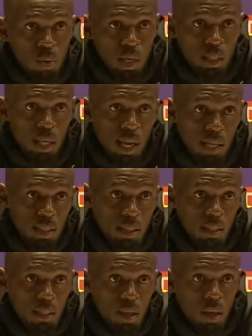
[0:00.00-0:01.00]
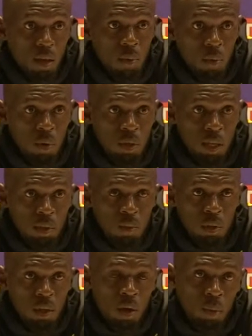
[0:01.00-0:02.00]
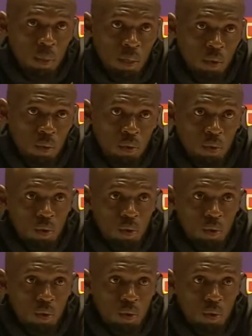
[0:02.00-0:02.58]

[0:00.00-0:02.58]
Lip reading: We attacked a lot more than we normally do